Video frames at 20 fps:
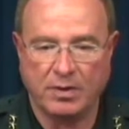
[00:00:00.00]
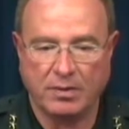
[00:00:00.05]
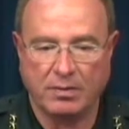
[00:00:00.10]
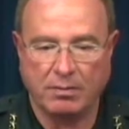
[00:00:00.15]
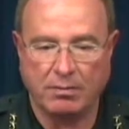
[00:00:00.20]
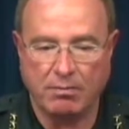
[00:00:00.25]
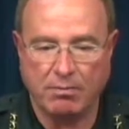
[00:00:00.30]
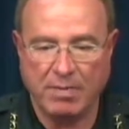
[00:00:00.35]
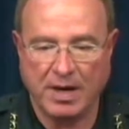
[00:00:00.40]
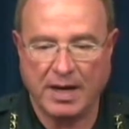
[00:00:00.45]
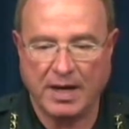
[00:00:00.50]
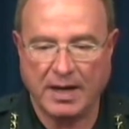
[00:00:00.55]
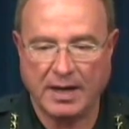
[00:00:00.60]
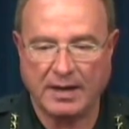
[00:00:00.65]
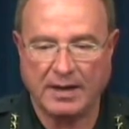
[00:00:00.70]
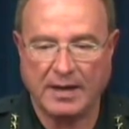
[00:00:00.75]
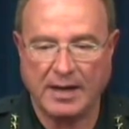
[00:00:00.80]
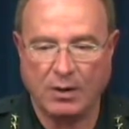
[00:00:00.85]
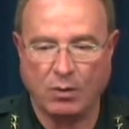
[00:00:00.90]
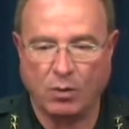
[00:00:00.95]

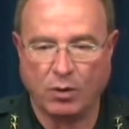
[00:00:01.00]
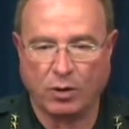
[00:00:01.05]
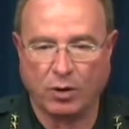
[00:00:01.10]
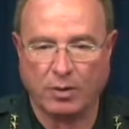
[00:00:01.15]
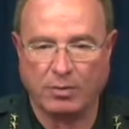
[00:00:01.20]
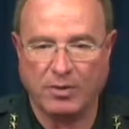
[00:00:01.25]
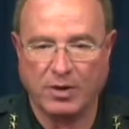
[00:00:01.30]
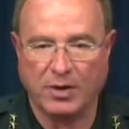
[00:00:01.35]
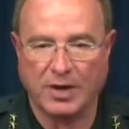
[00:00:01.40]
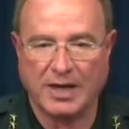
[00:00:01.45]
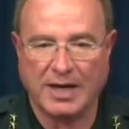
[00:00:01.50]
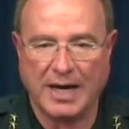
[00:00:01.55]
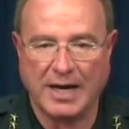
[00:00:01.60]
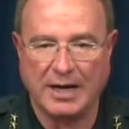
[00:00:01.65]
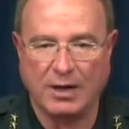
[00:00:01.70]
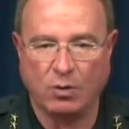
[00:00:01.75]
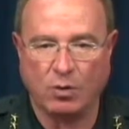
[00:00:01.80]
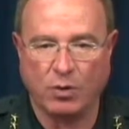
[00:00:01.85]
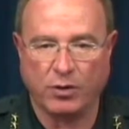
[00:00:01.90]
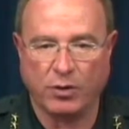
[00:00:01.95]
men that were
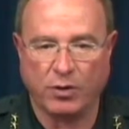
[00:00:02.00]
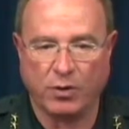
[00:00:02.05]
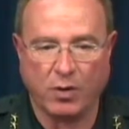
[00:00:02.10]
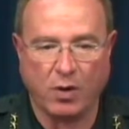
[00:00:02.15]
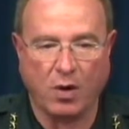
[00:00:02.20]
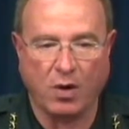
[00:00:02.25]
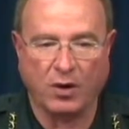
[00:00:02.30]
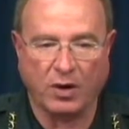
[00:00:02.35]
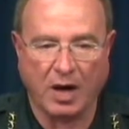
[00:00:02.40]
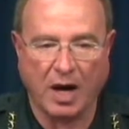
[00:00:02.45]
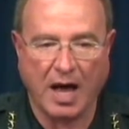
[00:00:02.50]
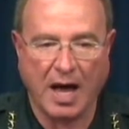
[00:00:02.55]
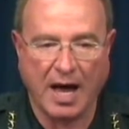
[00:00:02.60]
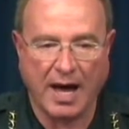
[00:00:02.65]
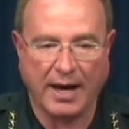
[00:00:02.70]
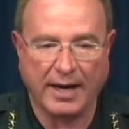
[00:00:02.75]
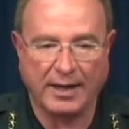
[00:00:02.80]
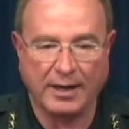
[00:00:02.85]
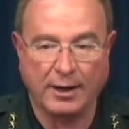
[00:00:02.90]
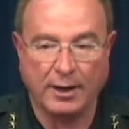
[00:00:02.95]
communicating with her
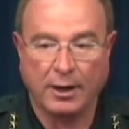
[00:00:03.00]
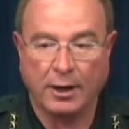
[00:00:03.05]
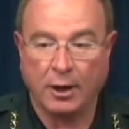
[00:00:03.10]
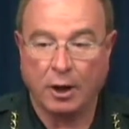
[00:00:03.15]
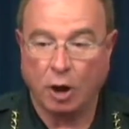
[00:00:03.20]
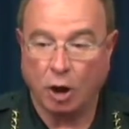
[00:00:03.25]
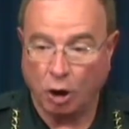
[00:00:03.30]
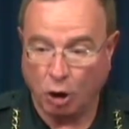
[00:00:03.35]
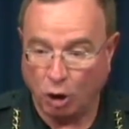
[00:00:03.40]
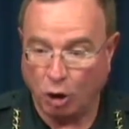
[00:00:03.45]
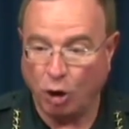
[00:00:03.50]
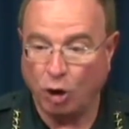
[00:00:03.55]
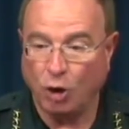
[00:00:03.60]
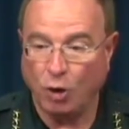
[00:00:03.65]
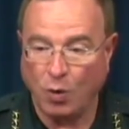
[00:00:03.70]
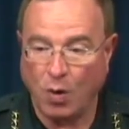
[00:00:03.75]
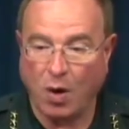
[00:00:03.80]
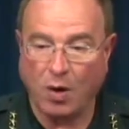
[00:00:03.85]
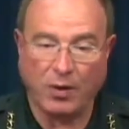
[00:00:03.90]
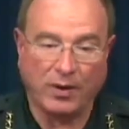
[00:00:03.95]
online knew
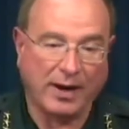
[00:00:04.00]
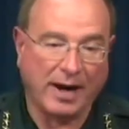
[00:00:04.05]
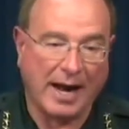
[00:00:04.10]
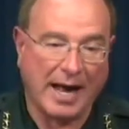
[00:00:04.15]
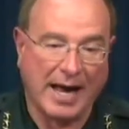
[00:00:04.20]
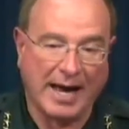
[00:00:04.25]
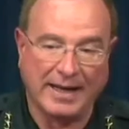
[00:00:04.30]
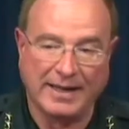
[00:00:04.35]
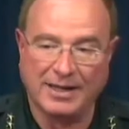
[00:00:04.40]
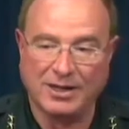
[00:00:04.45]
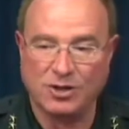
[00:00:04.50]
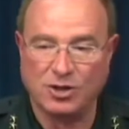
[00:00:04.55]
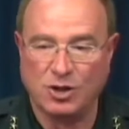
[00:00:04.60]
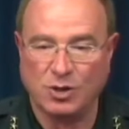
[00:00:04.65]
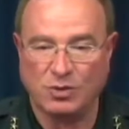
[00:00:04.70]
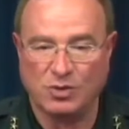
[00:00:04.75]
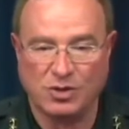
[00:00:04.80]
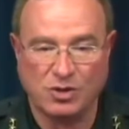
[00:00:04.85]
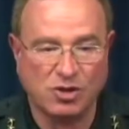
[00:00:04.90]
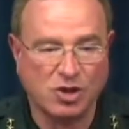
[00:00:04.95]
online that she
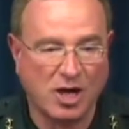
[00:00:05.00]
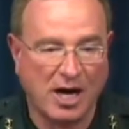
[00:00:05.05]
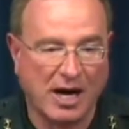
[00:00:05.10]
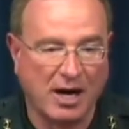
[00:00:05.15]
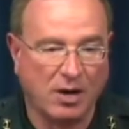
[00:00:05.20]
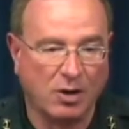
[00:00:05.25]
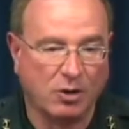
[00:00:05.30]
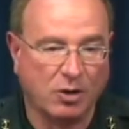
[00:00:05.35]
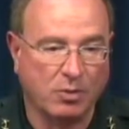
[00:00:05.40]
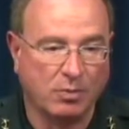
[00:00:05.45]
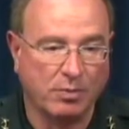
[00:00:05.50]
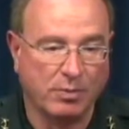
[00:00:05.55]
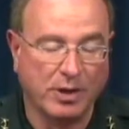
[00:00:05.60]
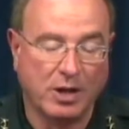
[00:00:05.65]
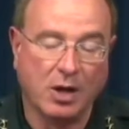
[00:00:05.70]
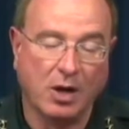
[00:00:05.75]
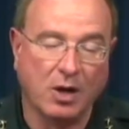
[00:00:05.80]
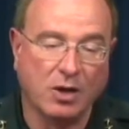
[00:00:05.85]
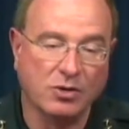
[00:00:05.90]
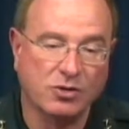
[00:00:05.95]
was a child,
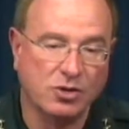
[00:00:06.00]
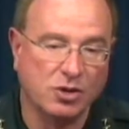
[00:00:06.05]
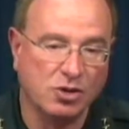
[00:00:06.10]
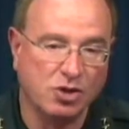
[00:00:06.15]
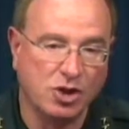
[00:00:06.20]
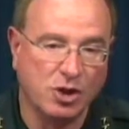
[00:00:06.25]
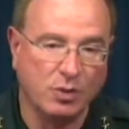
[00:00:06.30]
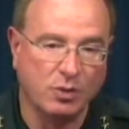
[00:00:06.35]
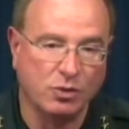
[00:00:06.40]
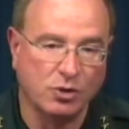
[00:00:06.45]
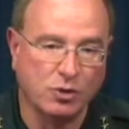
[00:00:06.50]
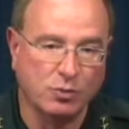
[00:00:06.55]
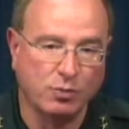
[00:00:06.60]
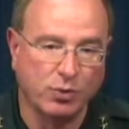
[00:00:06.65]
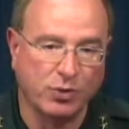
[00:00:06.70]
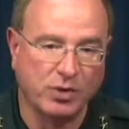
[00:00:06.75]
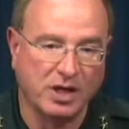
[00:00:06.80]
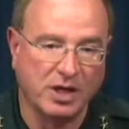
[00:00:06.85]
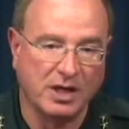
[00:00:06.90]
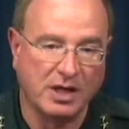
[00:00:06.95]
because she was
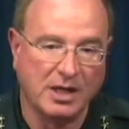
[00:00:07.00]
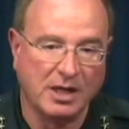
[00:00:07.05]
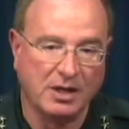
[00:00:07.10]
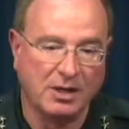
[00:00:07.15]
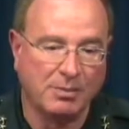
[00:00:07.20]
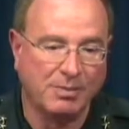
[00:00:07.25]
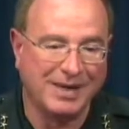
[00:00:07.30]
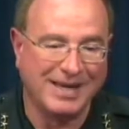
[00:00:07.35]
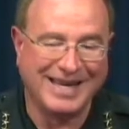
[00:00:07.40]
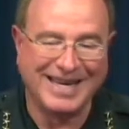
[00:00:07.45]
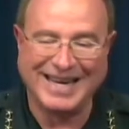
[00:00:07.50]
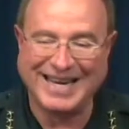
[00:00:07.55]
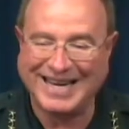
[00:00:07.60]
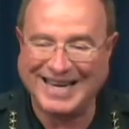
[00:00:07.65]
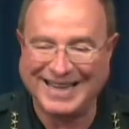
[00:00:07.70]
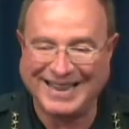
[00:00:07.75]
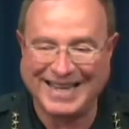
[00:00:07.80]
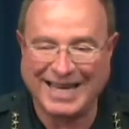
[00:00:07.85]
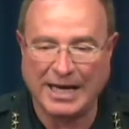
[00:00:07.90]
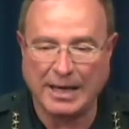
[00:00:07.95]
pretending to be
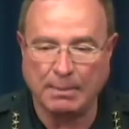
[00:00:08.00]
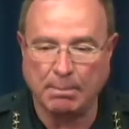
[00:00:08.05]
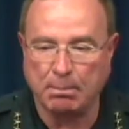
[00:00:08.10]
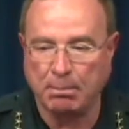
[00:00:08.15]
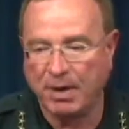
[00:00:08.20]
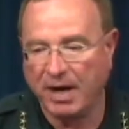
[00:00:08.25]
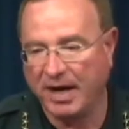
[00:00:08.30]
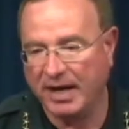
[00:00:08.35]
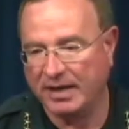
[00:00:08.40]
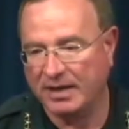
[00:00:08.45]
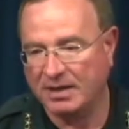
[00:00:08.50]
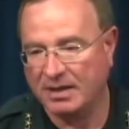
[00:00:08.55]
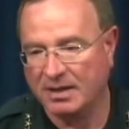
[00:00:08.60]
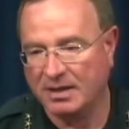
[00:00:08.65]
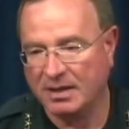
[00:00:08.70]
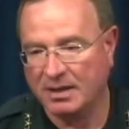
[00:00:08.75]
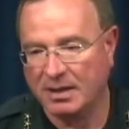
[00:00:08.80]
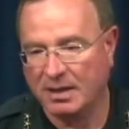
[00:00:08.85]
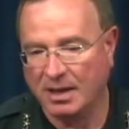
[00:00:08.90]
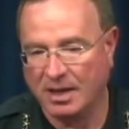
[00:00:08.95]
anything but
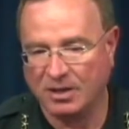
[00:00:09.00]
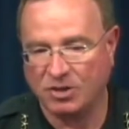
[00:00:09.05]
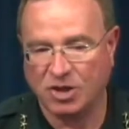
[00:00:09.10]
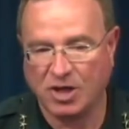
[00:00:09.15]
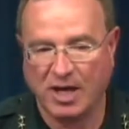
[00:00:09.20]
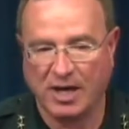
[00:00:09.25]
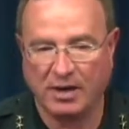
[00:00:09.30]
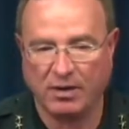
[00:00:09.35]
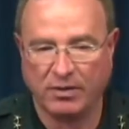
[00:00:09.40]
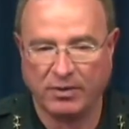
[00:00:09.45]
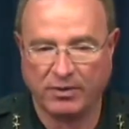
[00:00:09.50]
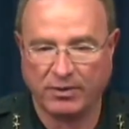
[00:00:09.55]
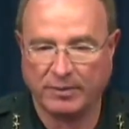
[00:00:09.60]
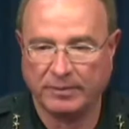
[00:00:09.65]
a child.